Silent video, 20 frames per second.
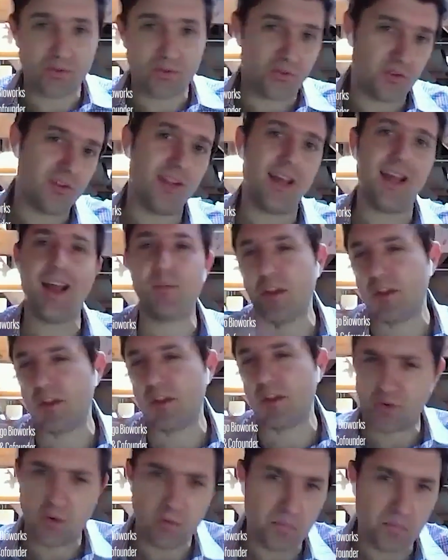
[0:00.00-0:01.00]
foot lab with all
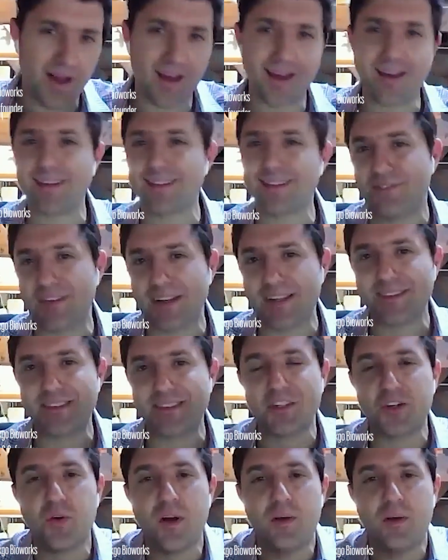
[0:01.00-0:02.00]
this robotics and fancy
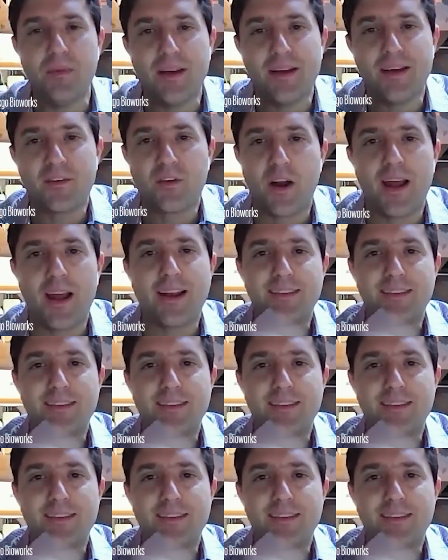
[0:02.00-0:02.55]
equipment, right?